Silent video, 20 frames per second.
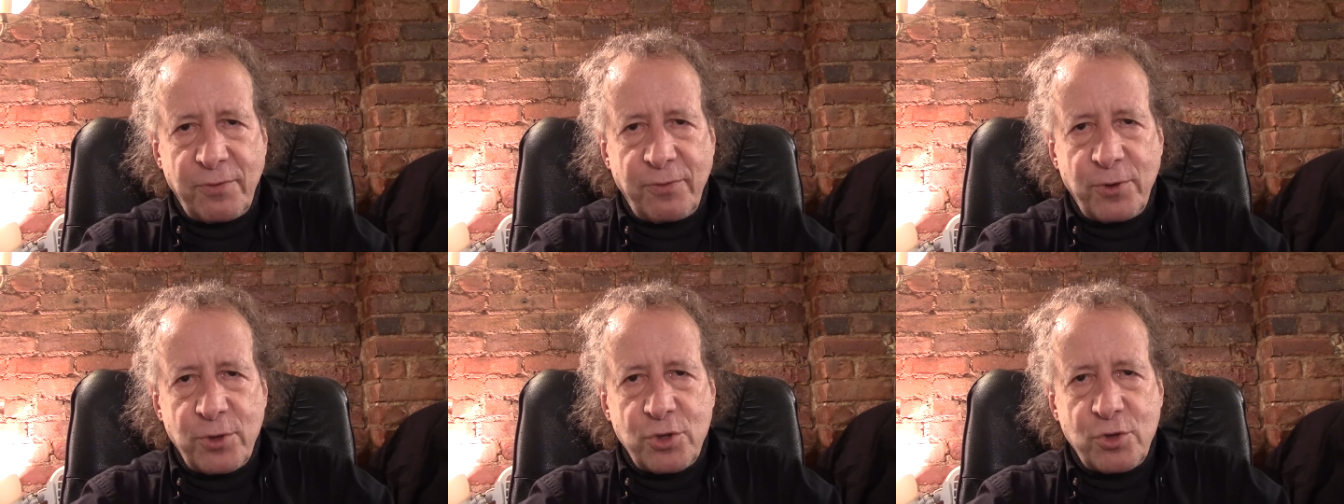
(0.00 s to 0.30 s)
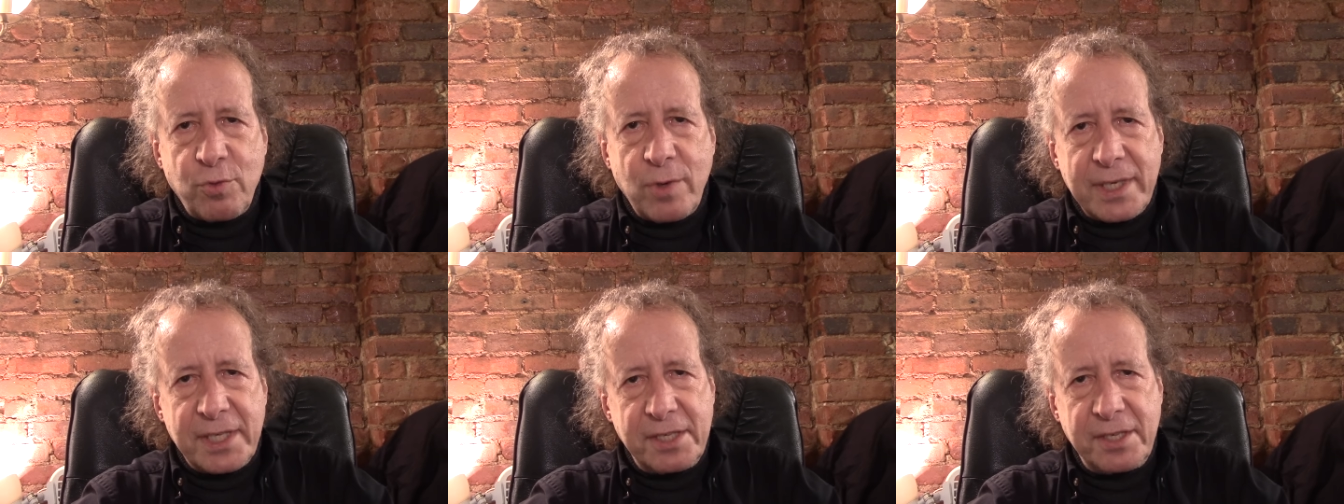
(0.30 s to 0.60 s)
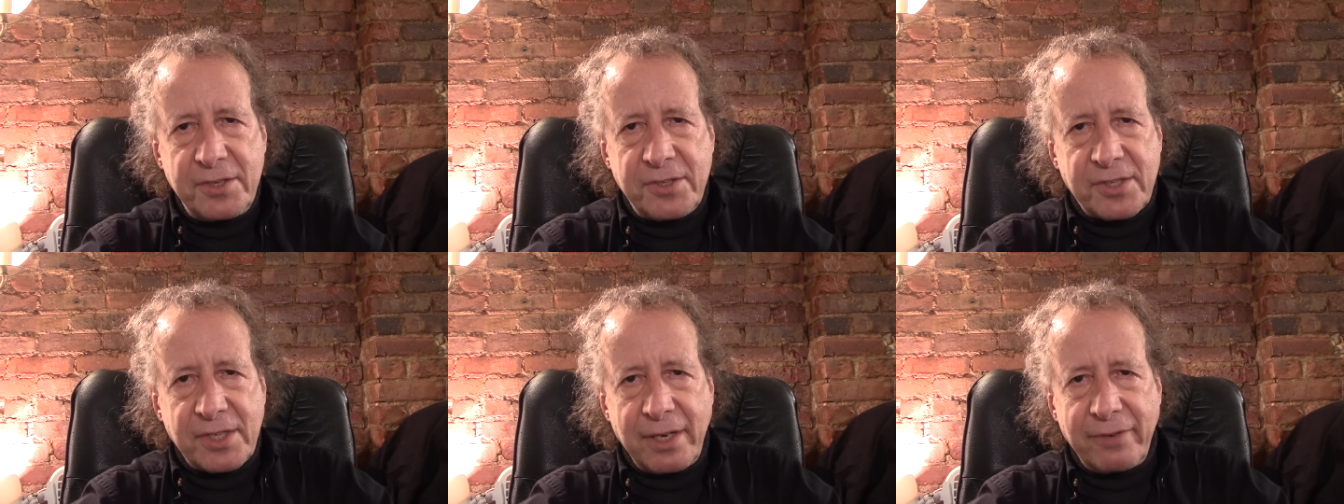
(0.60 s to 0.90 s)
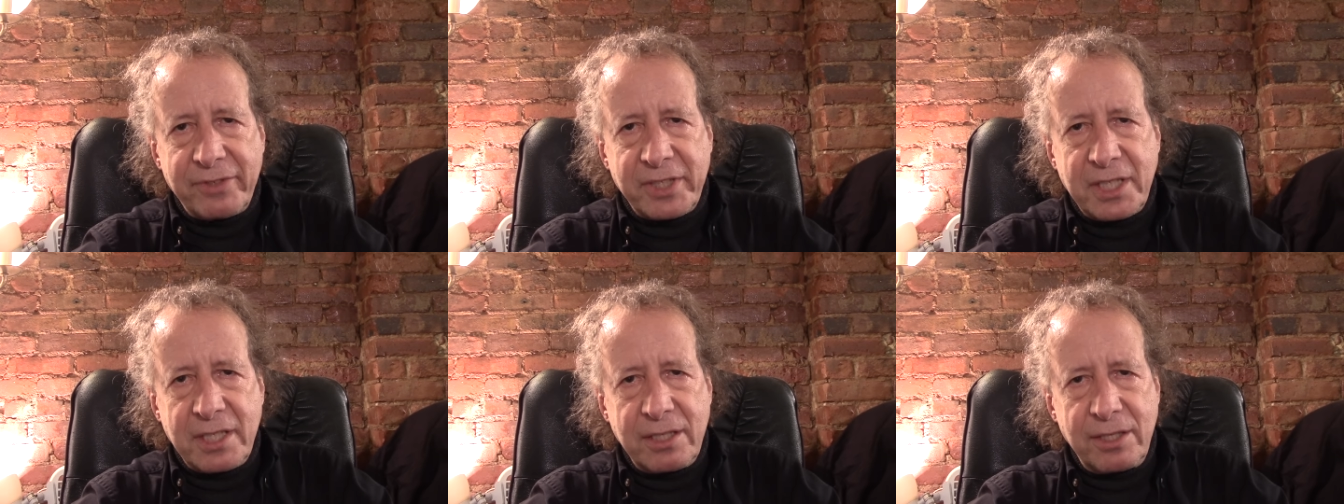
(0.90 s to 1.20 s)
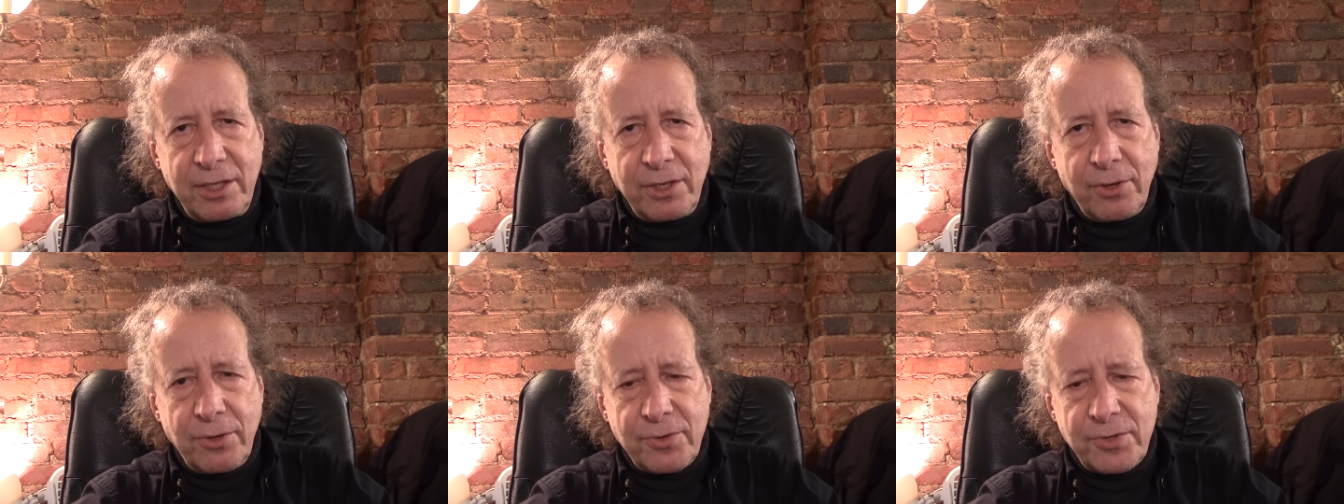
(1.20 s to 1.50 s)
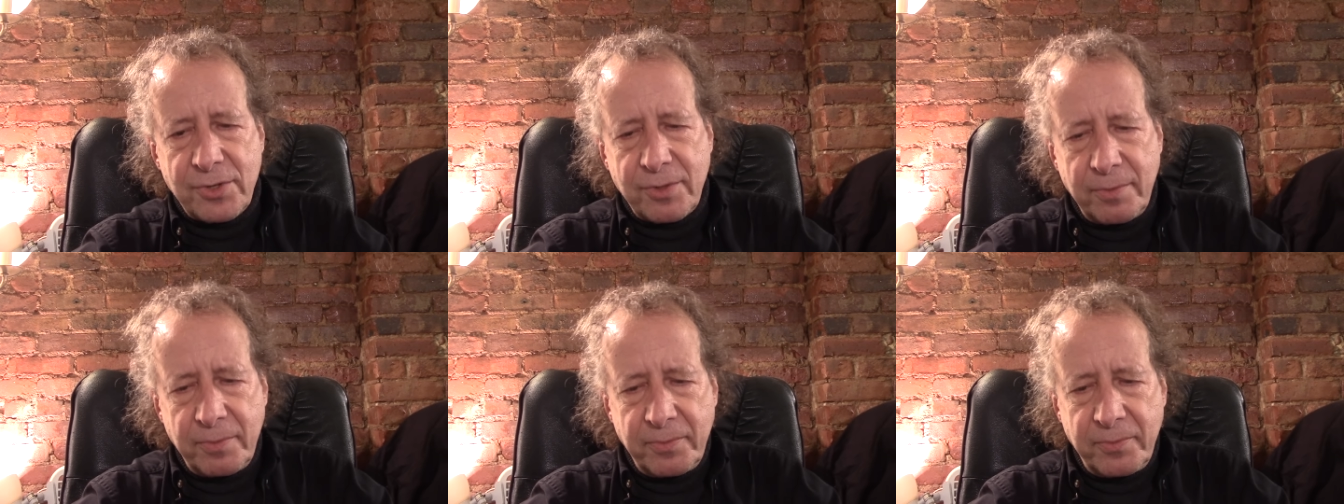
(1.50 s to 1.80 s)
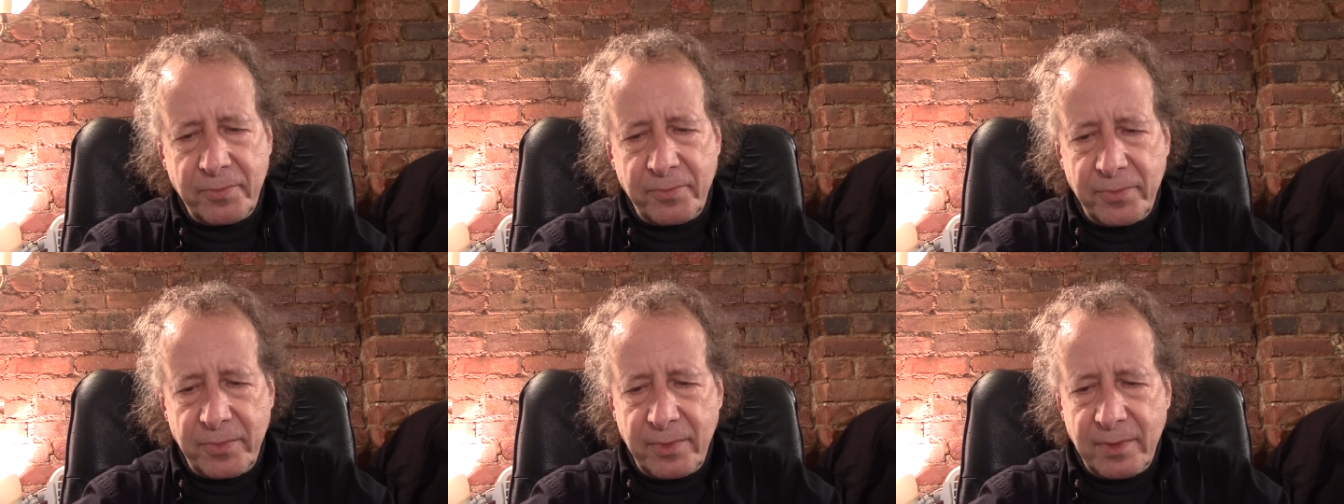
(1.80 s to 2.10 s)
for 27 years.
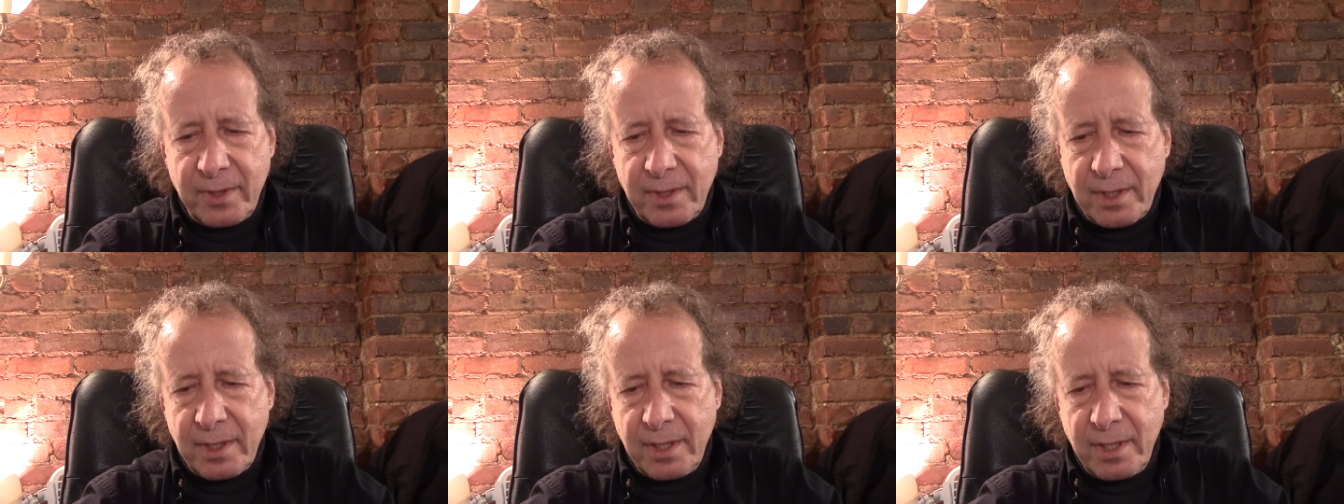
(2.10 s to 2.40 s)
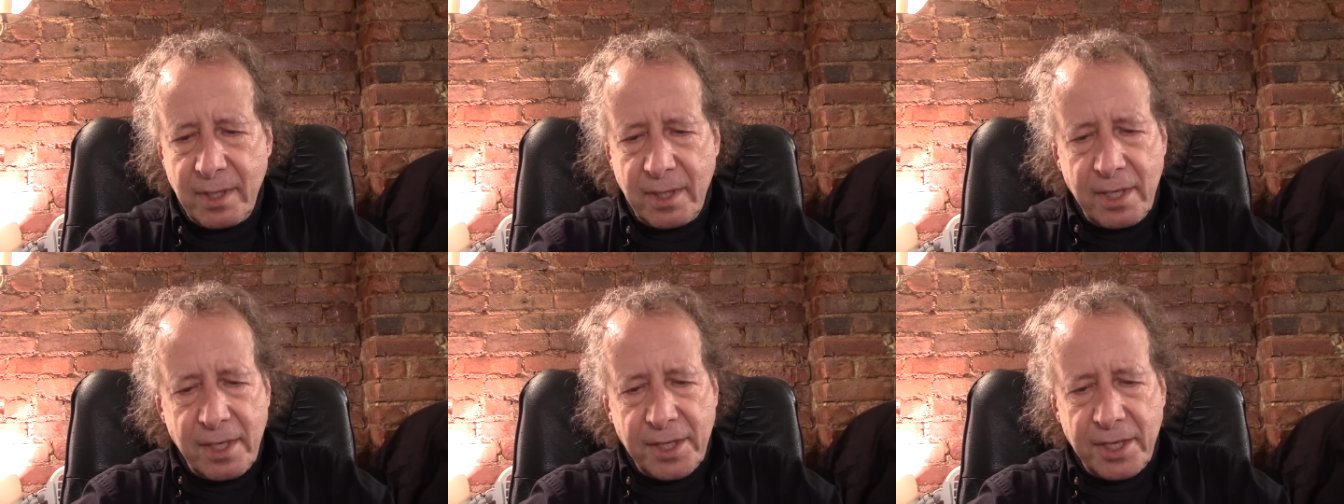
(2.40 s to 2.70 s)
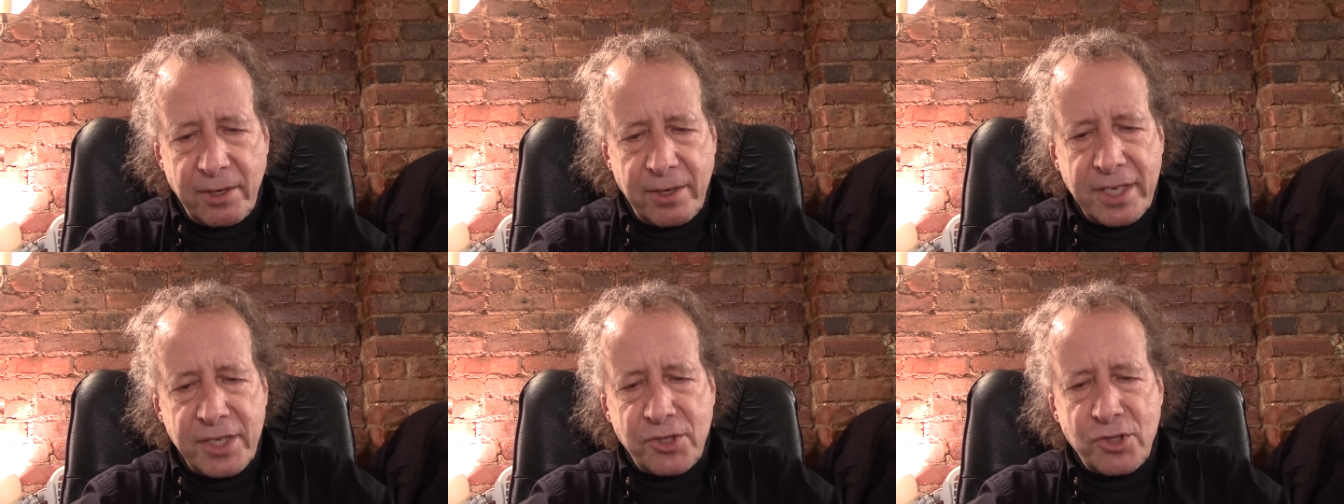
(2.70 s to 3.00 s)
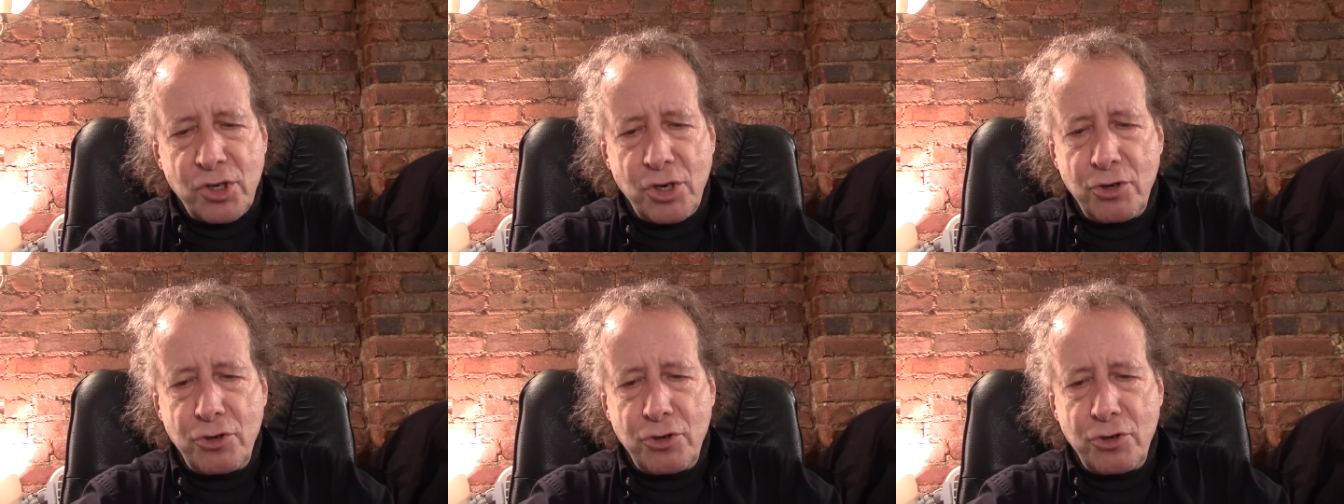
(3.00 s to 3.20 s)
There is